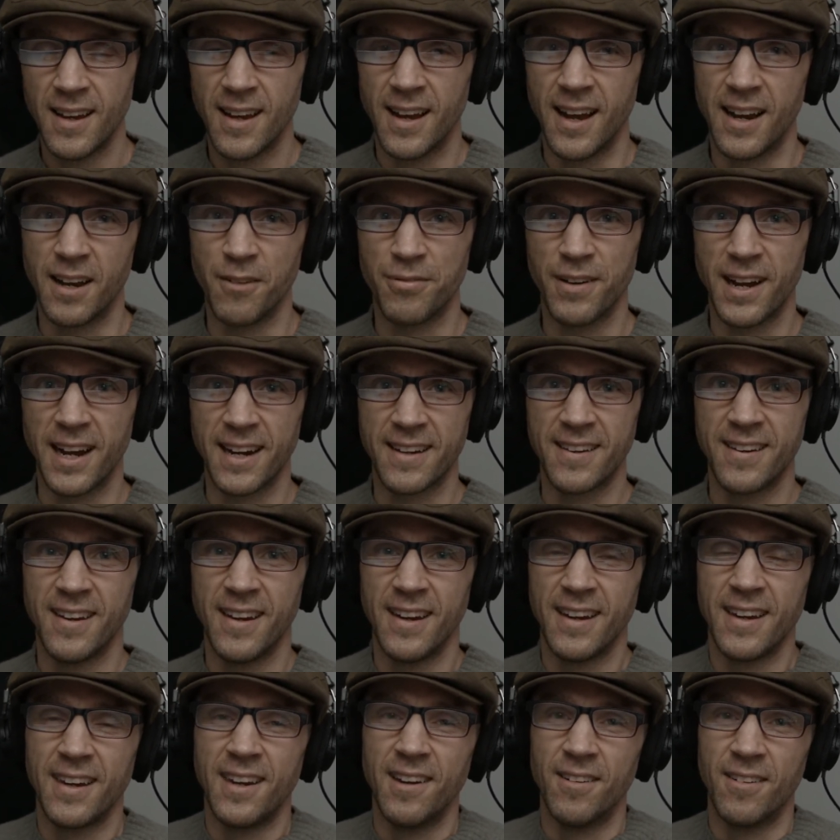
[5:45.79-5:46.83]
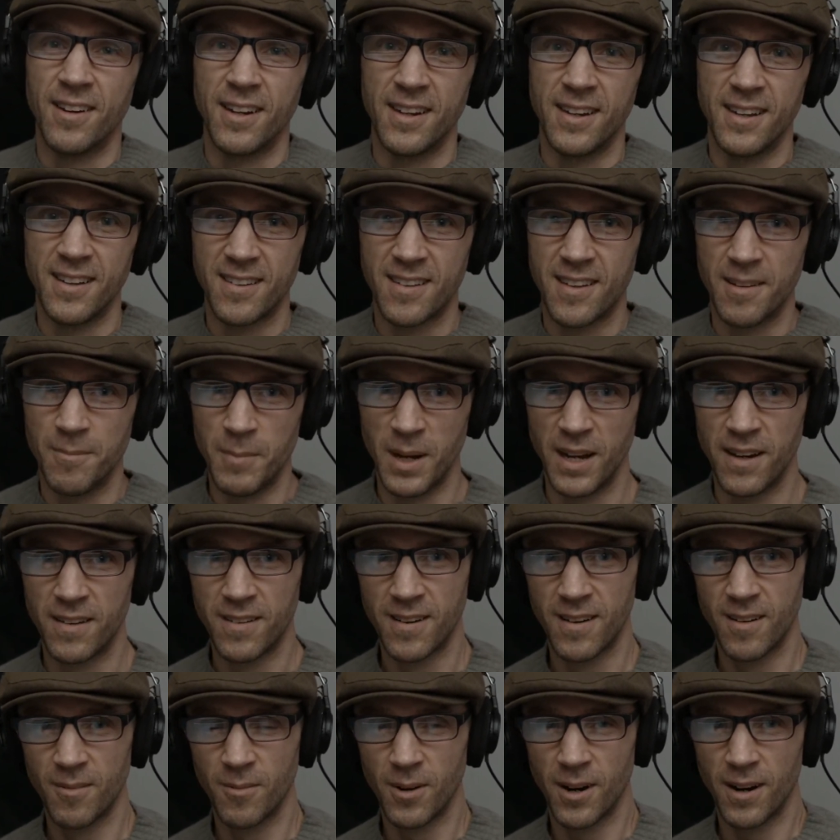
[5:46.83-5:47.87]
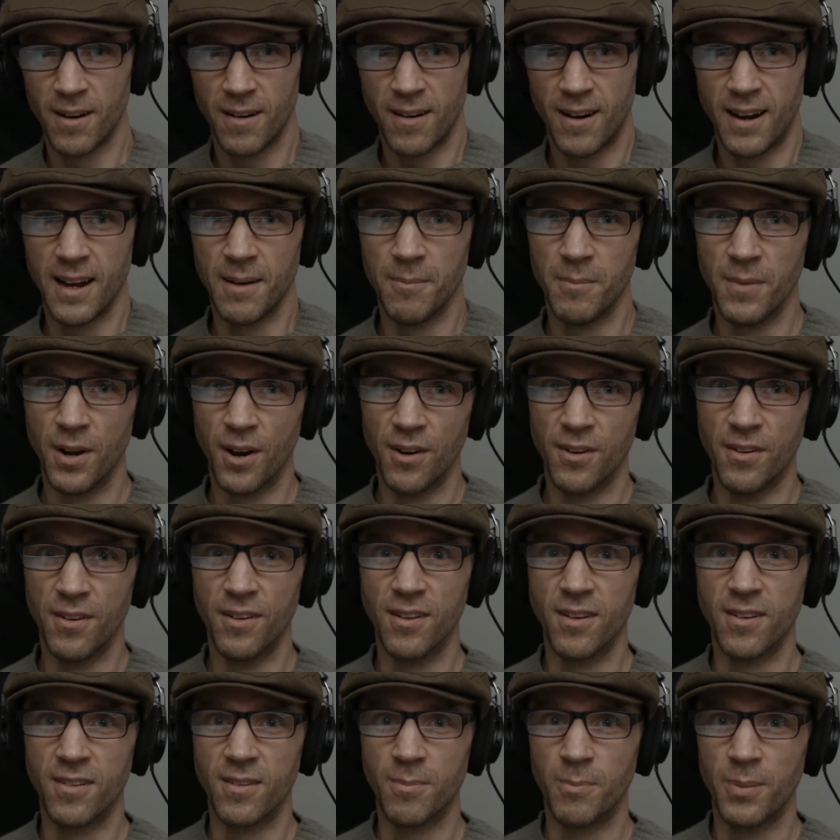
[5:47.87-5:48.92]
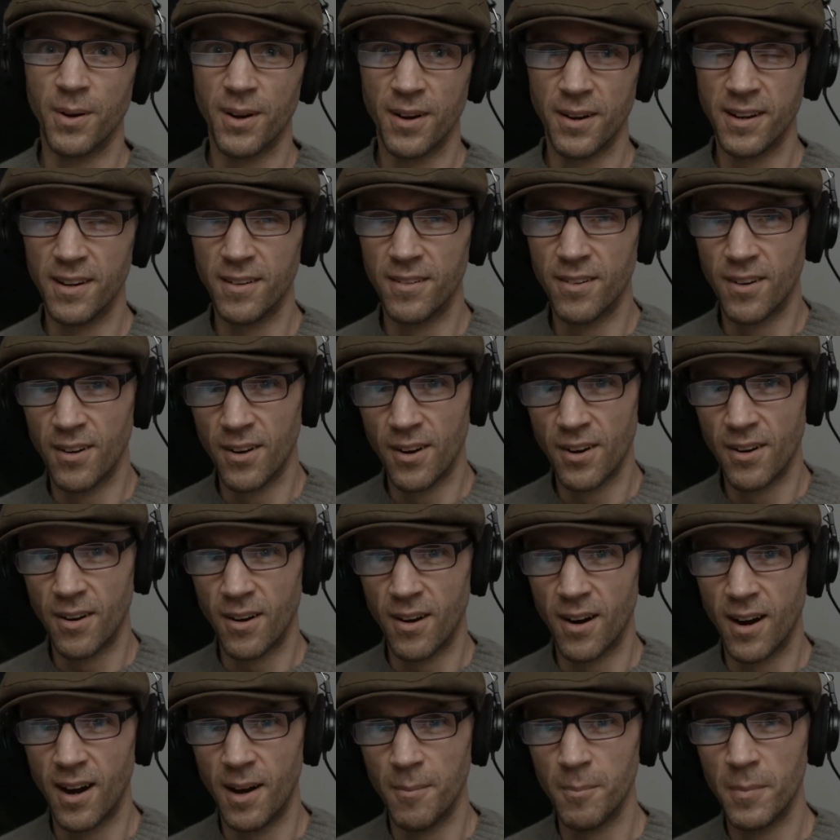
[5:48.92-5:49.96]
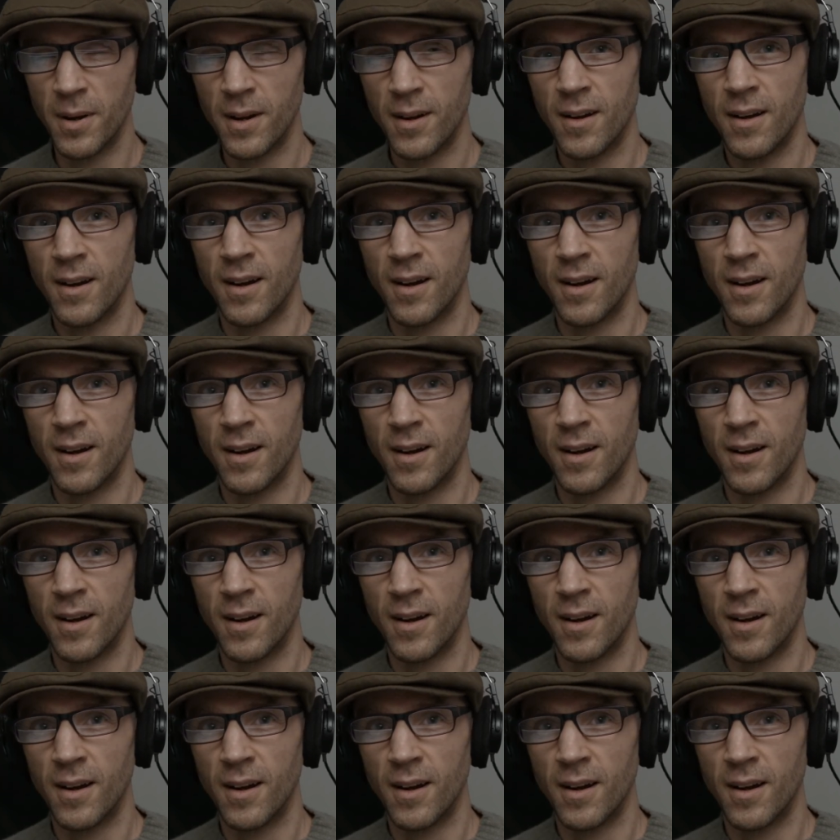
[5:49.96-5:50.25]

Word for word: And in fact, here in this dimension where I am known as Bernie Durnheim,